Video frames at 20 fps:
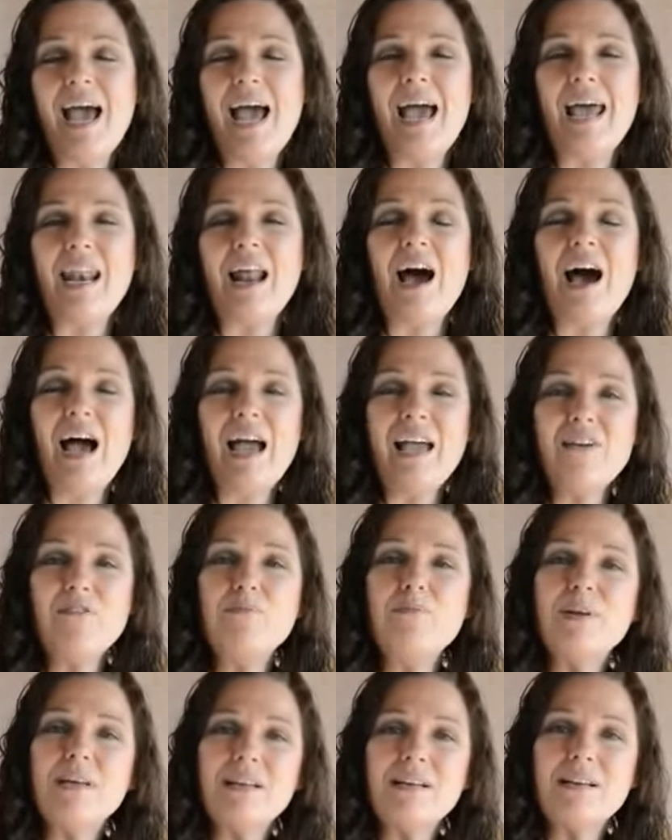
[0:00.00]
and I
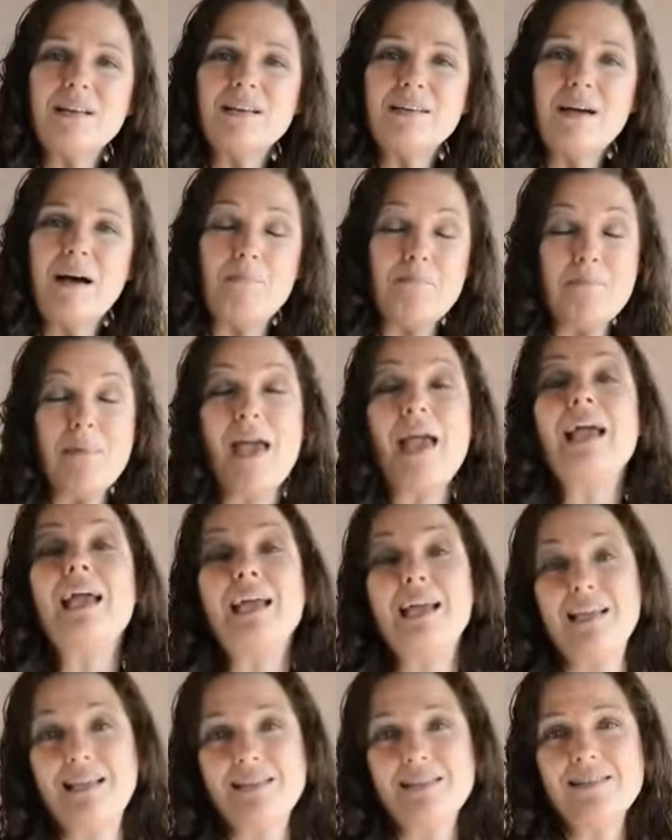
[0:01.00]
have been
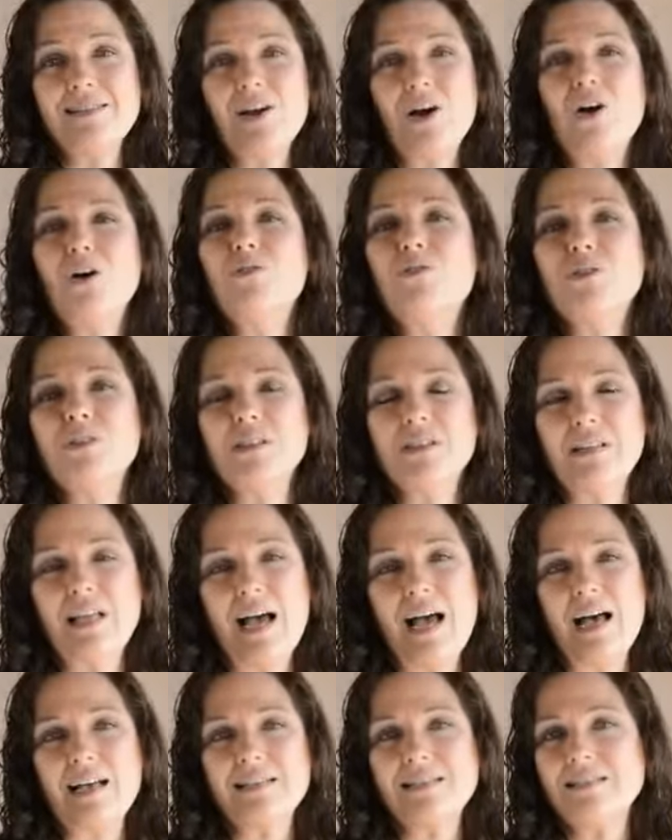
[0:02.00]
amazed over the
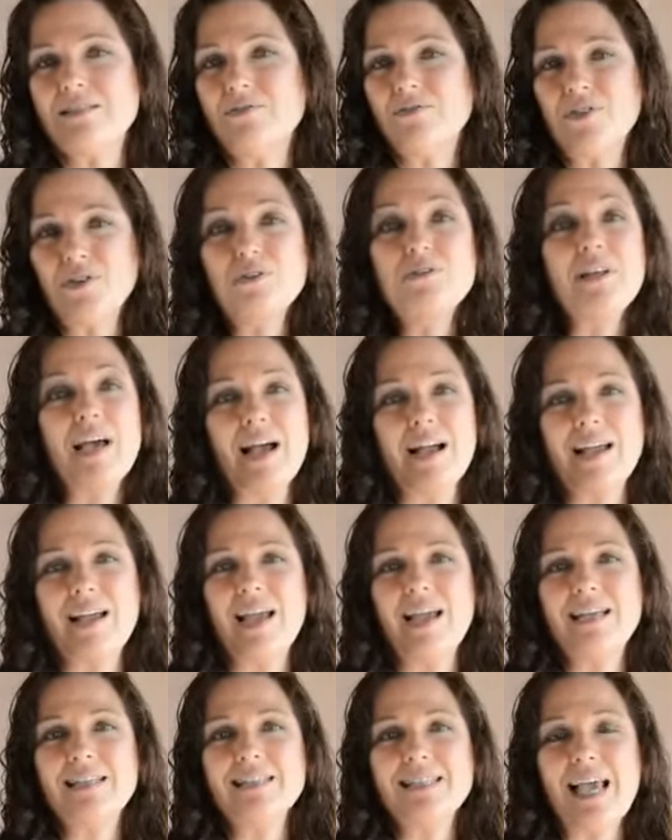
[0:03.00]
last few
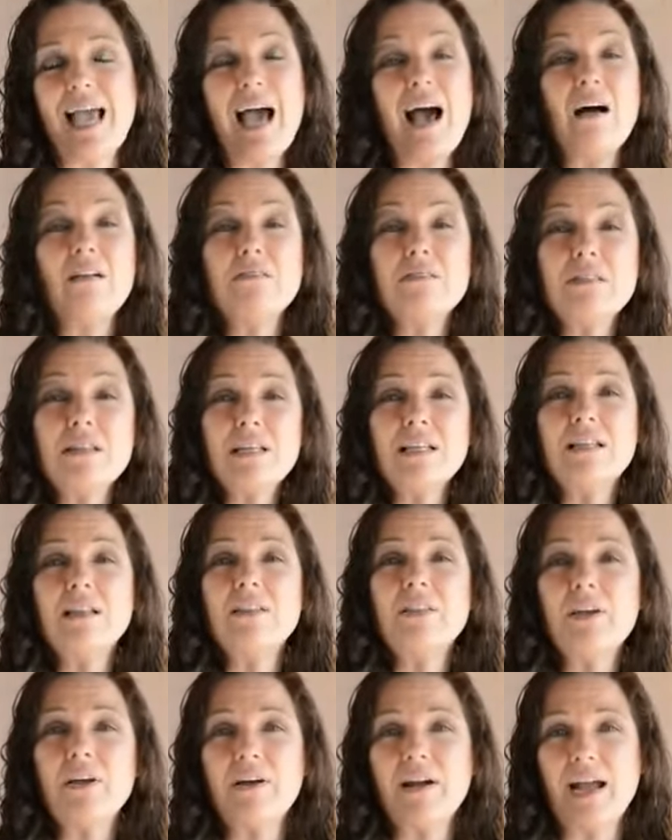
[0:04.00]
decades how little
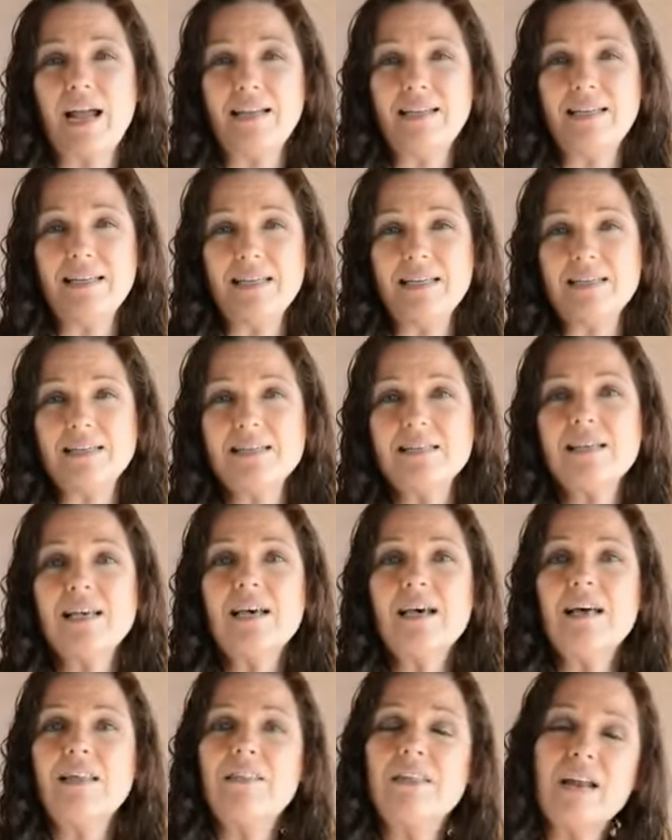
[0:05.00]
there is
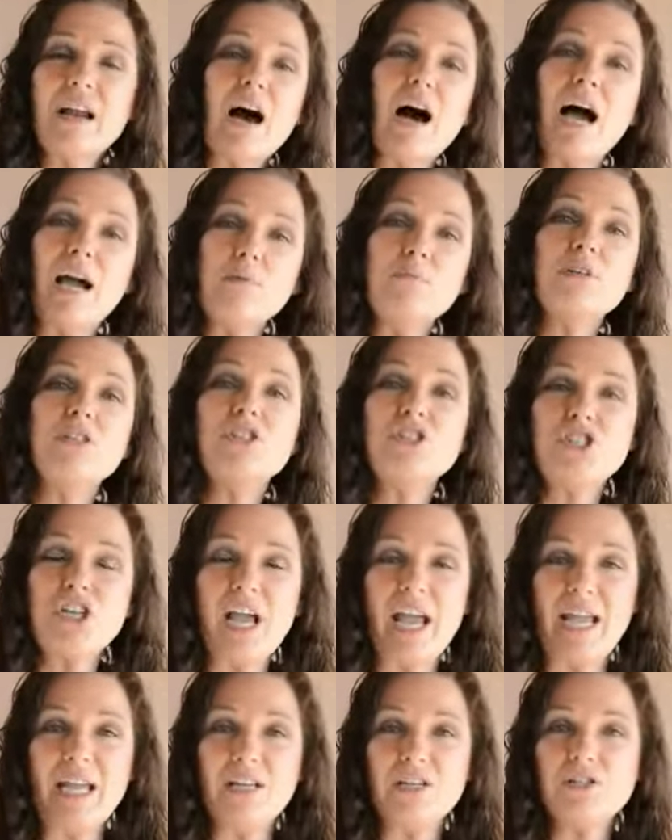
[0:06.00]
that I would
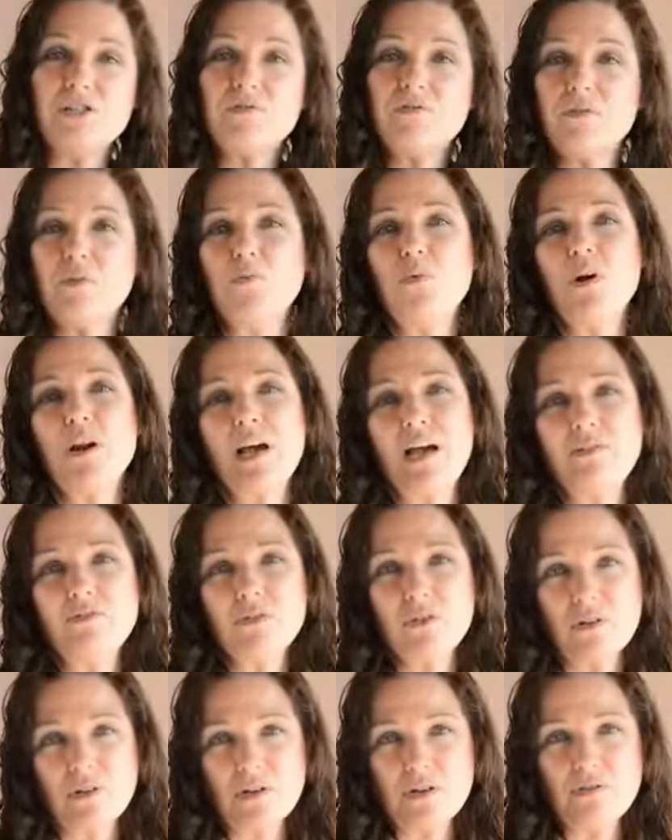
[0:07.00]
change from what I've
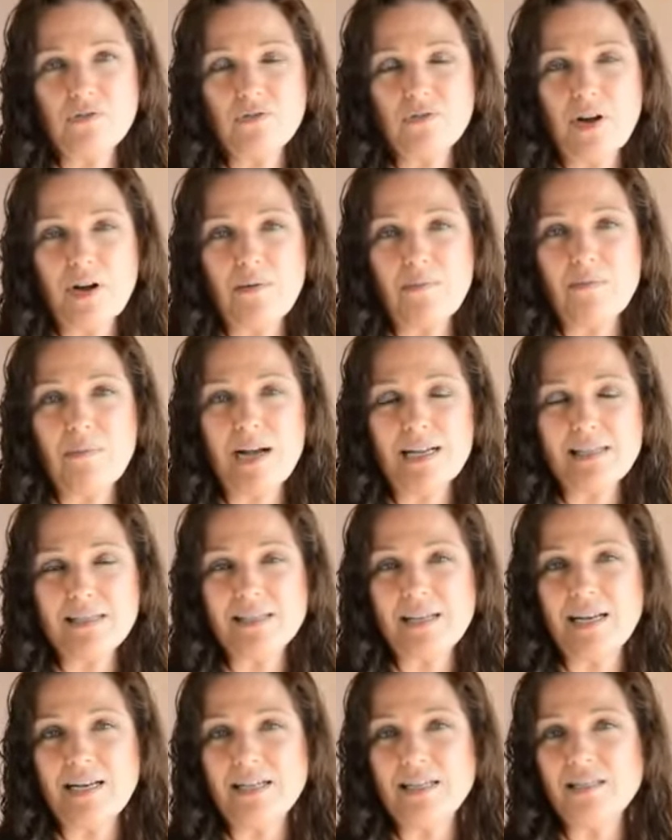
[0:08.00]
learned from my
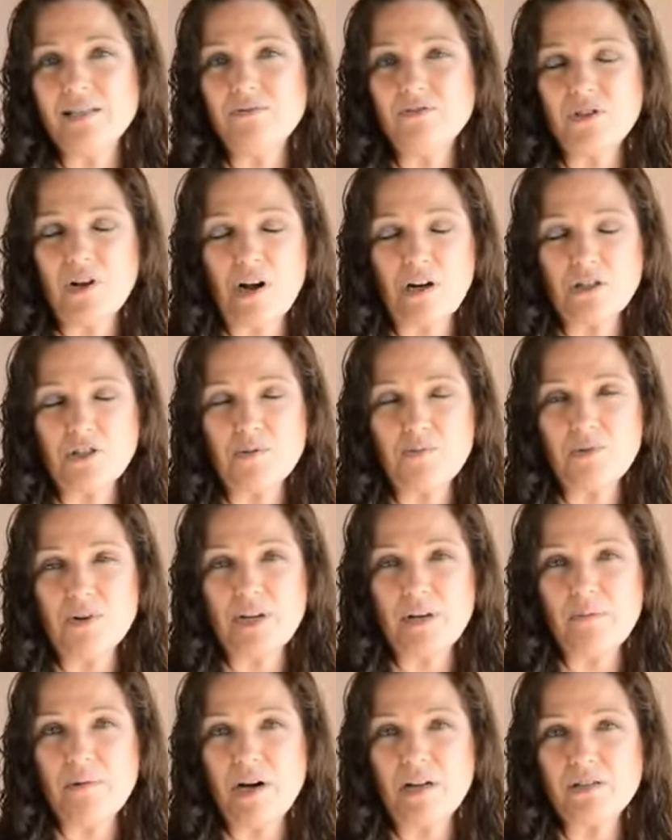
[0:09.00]
studies of Dr.
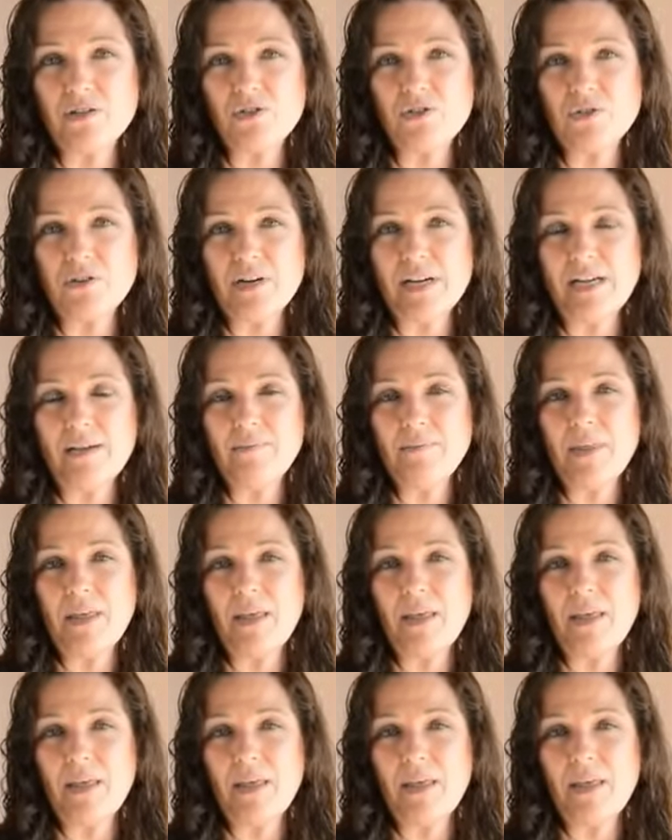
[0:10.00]
Maria Montessori.